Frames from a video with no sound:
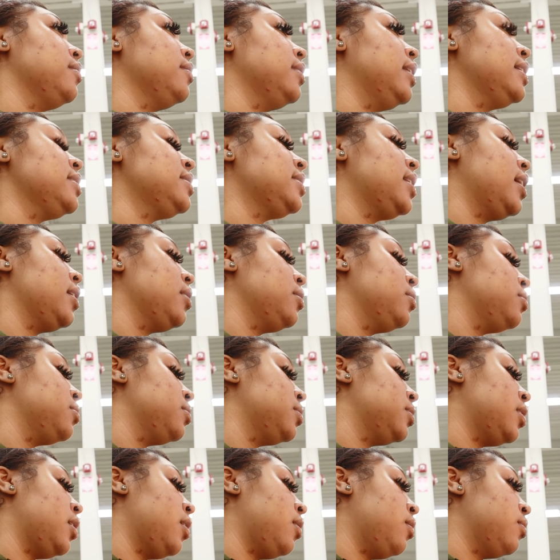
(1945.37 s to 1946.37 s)
That's yeah. how you
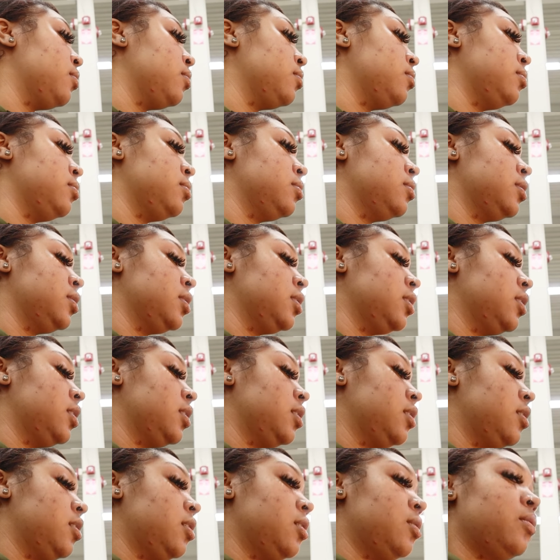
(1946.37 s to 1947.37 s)
would know
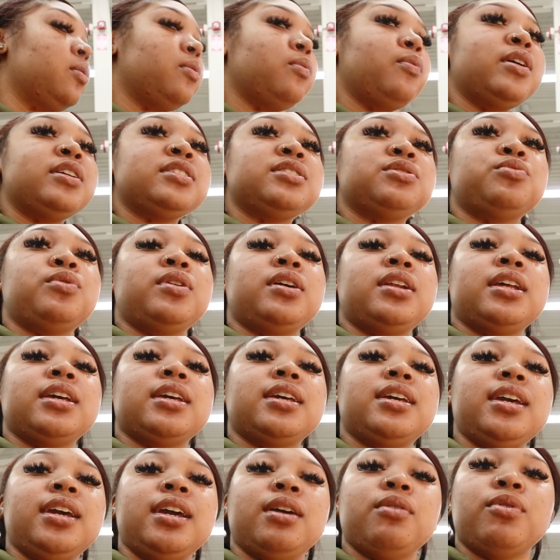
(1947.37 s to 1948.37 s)
what I'm saying. What you want to
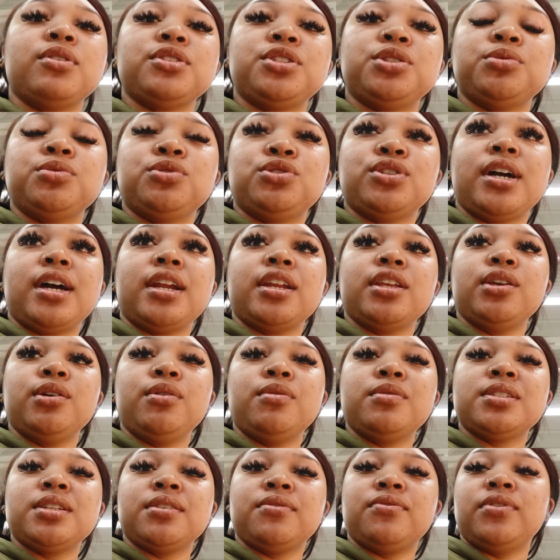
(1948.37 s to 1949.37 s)
get? What you trying to
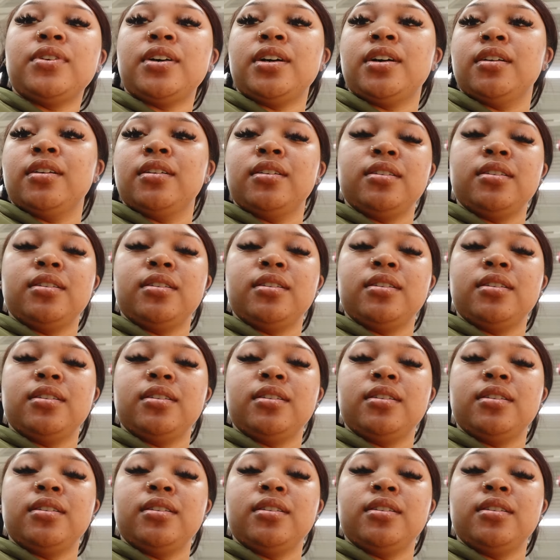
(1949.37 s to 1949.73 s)
use it for?